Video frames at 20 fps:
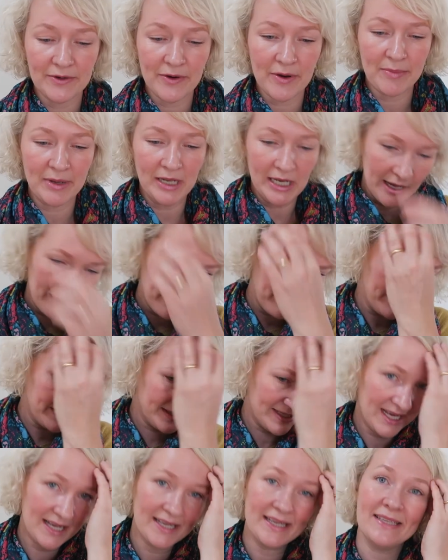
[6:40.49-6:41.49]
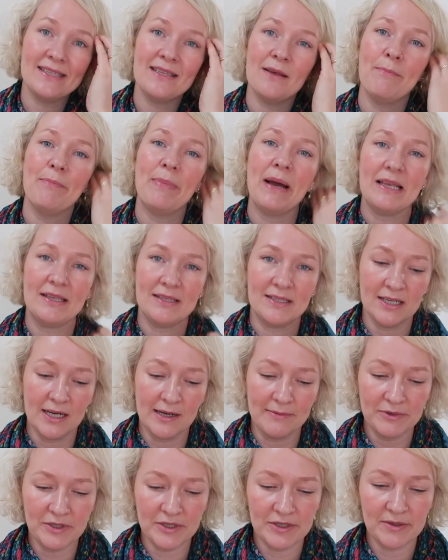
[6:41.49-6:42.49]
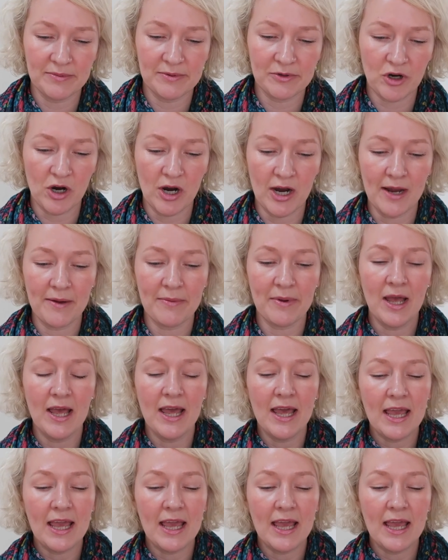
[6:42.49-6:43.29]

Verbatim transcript: to it below because that is the best time to subscribe.